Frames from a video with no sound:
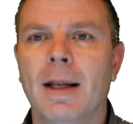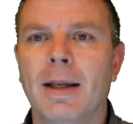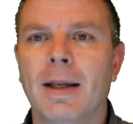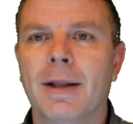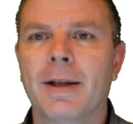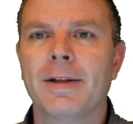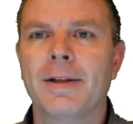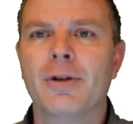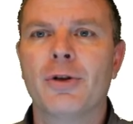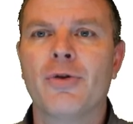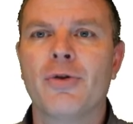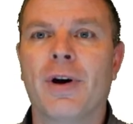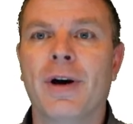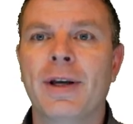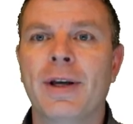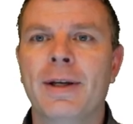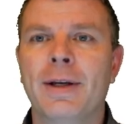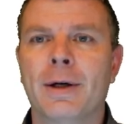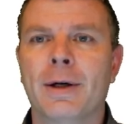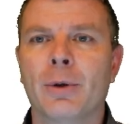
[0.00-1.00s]
Let us try
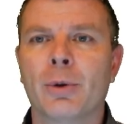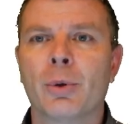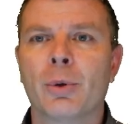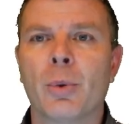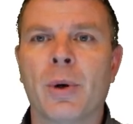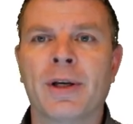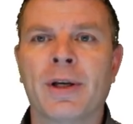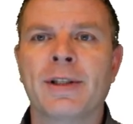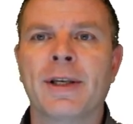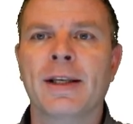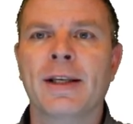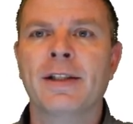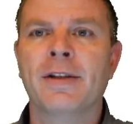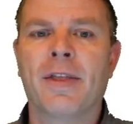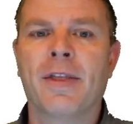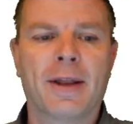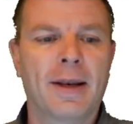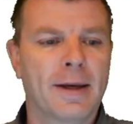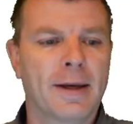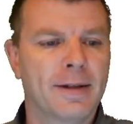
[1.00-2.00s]
now to access
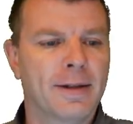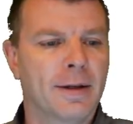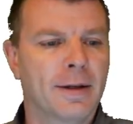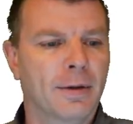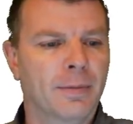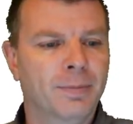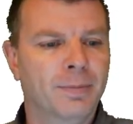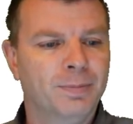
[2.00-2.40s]
the cluster.